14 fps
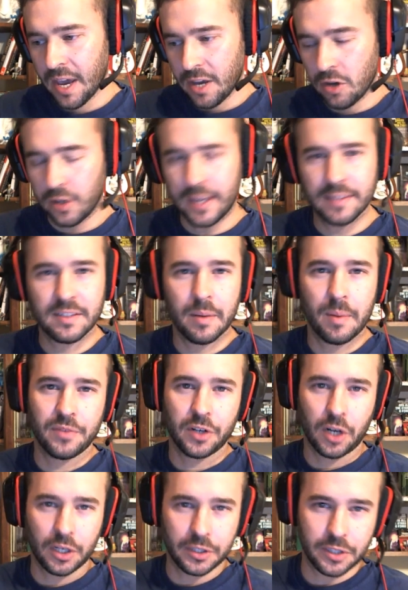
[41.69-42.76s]
get some of
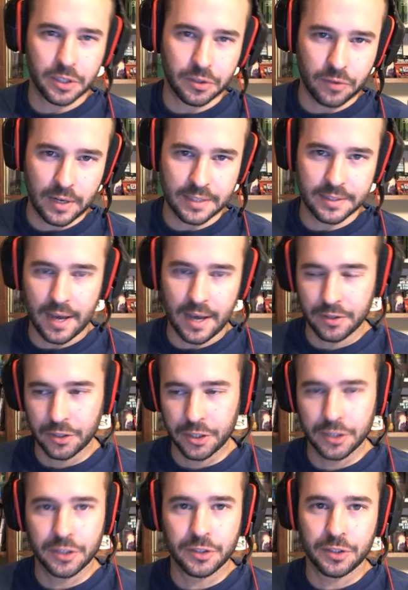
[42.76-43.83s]
your earlier threats out, your
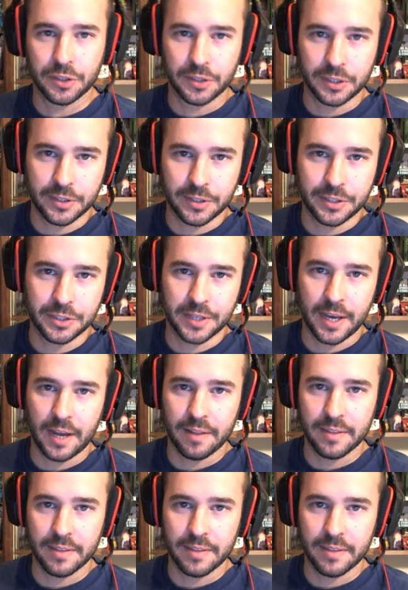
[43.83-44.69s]
good utility creatures out,